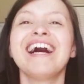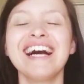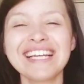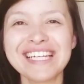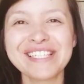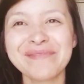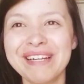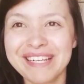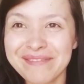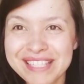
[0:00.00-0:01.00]
Hi guys, my
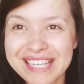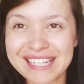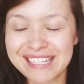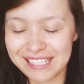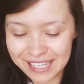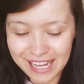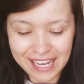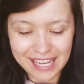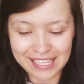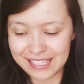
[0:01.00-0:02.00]
name is Anna,
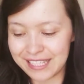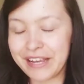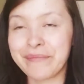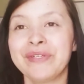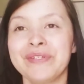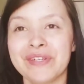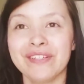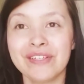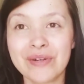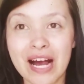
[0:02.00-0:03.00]
and today I'm going to show
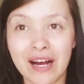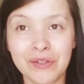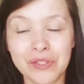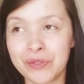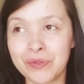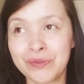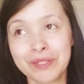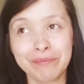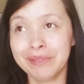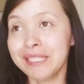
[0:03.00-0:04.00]
you how to
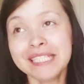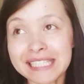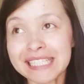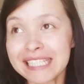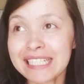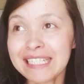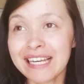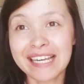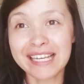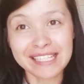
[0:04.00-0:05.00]
completely
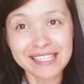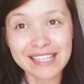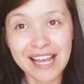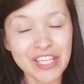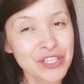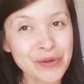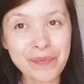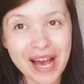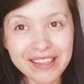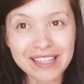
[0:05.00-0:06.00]
ace your
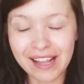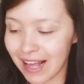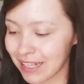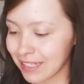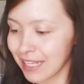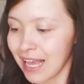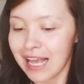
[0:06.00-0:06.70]
math class.